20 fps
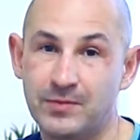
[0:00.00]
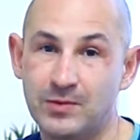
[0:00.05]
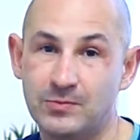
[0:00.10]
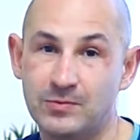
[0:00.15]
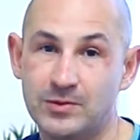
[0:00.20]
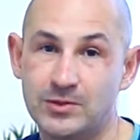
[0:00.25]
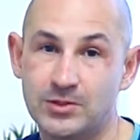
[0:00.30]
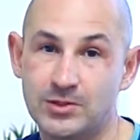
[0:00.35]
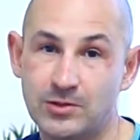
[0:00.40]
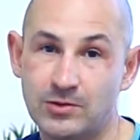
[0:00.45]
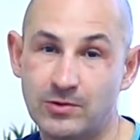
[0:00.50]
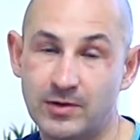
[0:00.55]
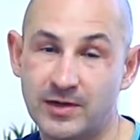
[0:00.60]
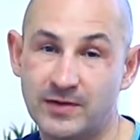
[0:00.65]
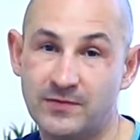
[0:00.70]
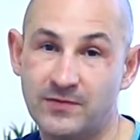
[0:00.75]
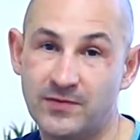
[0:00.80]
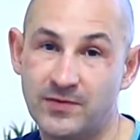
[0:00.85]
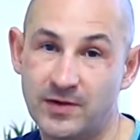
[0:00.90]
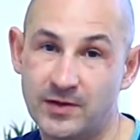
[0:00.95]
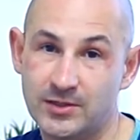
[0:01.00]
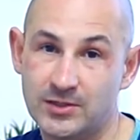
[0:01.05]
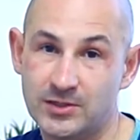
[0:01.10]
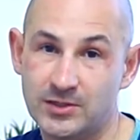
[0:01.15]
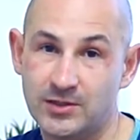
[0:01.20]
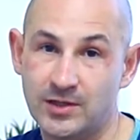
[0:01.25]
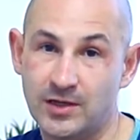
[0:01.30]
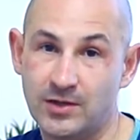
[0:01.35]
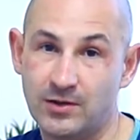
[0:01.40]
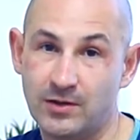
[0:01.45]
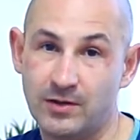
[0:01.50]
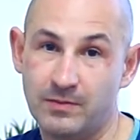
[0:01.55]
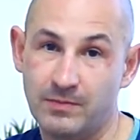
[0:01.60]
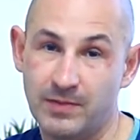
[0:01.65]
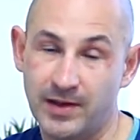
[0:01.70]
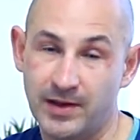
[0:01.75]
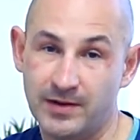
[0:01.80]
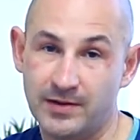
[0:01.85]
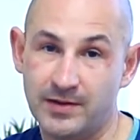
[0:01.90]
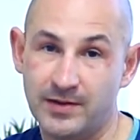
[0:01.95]
which look and function a lot
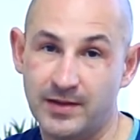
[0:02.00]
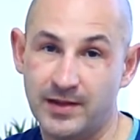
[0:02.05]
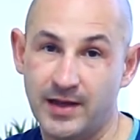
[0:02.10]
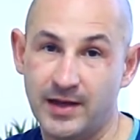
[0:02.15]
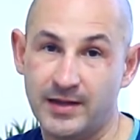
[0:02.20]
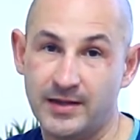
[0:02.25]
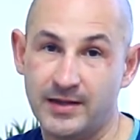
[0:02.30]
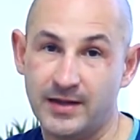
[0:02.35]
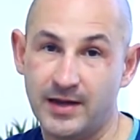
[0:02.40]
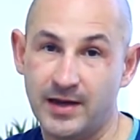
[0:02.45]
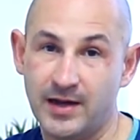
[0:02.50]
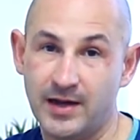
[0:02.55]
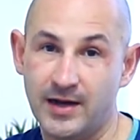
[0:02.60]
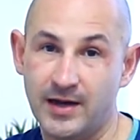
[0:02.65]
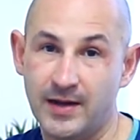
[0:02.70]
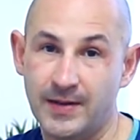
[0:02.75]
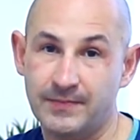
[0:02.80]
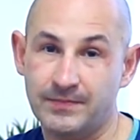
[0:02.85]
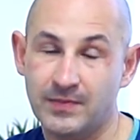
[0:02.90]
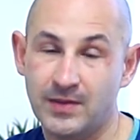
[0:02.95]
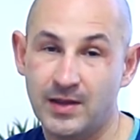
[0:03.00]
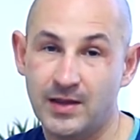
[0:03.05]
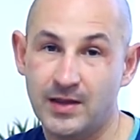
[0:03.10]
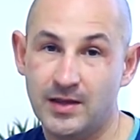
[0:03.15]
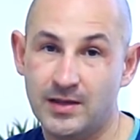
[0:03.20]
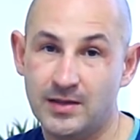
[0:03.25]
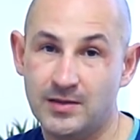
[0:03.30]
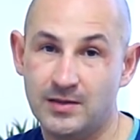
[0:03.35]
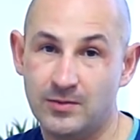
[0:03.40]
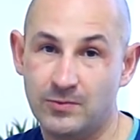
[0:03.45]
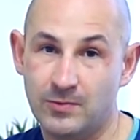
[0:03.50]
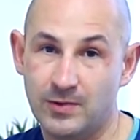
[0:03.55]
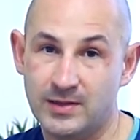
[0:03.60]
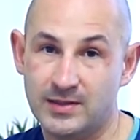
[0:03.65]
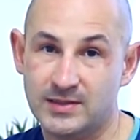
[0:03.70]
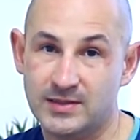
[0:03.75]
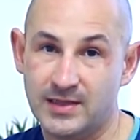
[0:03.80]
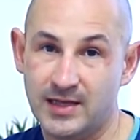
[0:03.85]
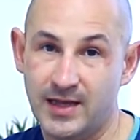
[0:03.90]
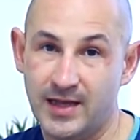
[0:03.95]
better than the
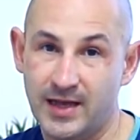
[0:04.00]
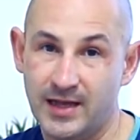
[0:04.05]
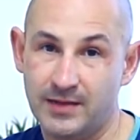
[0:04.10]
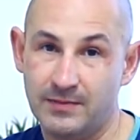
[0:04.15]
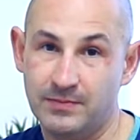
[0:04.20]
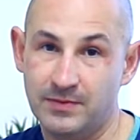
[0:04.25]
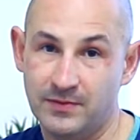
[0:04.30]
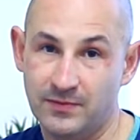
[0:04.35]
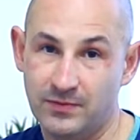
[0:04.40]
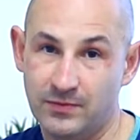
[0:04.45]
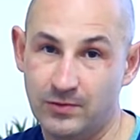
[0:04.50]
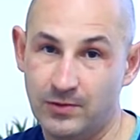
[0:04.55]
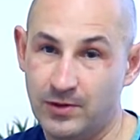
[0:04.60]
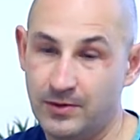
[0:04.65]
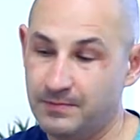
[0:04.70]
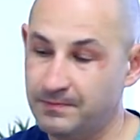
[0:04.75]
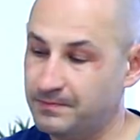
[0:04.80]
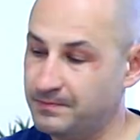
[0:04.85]
ones they had before.